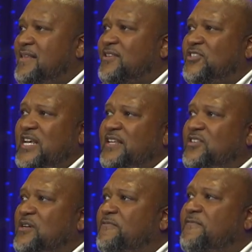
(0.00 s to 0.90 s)
the
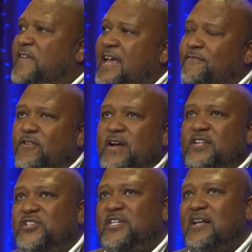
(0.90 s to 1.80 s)
season of favor
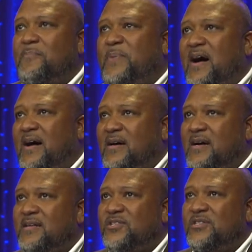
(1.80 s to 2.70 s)
is still upon
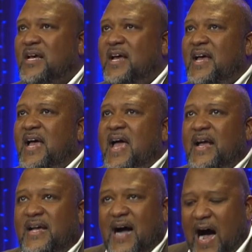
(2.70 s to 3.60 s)
us,
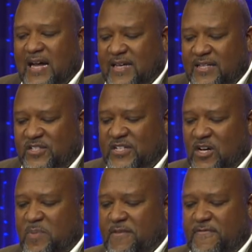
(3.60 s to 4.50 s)
and God can
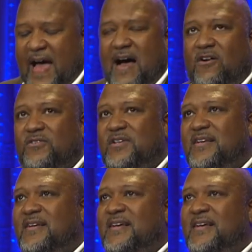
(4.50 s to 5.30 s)
still be found.